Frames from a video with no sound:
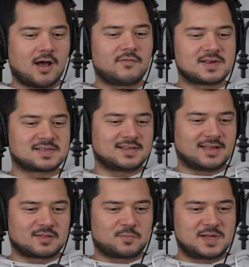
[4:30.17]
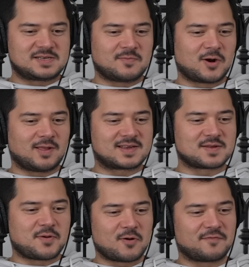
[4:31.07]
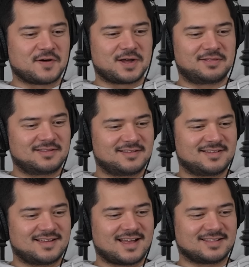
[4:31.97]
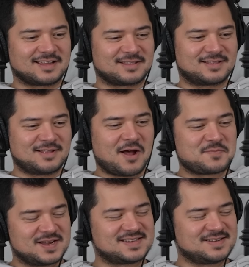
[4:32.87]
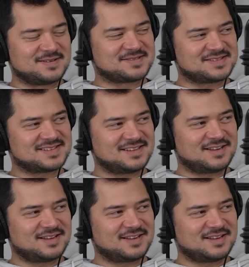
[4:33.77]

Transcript: Obviously, like PCMR likes to poke fun at like non PC users,